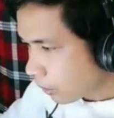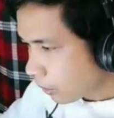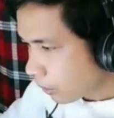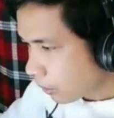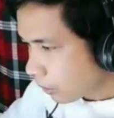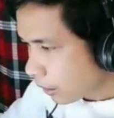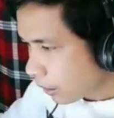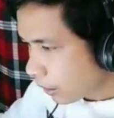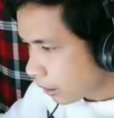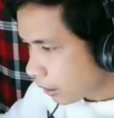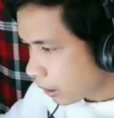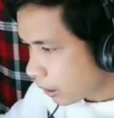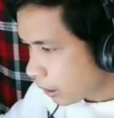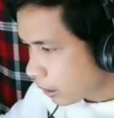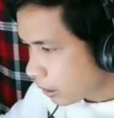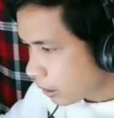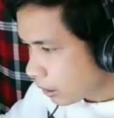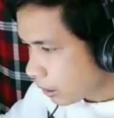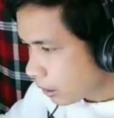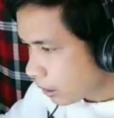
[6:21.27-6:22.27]
And that
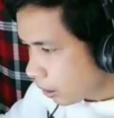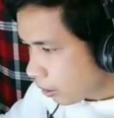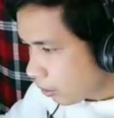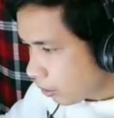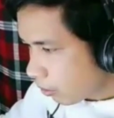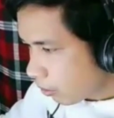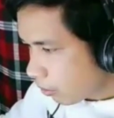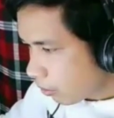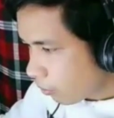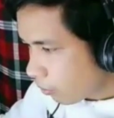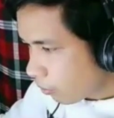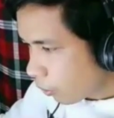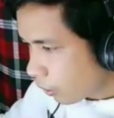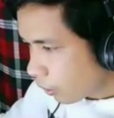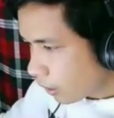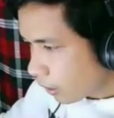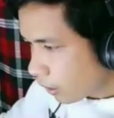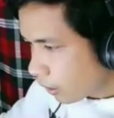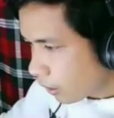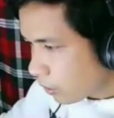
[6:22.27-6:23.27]
is 4
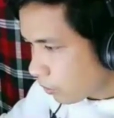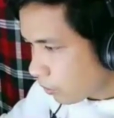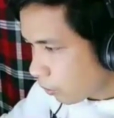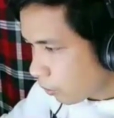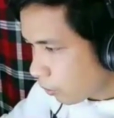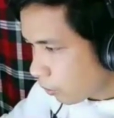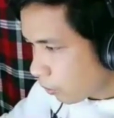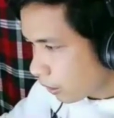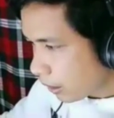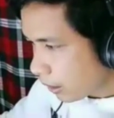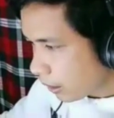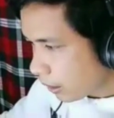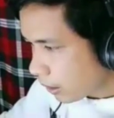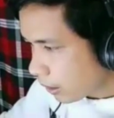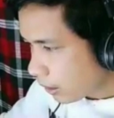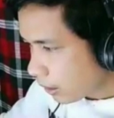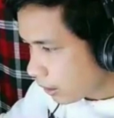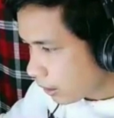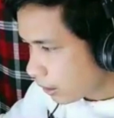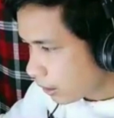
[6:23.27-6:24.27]
times 4, that
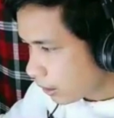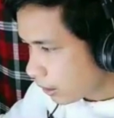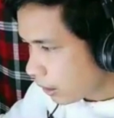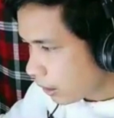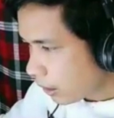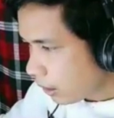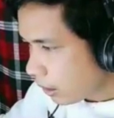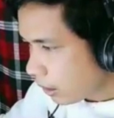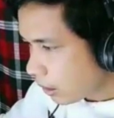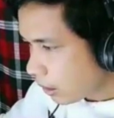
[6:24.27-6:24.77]
is 16.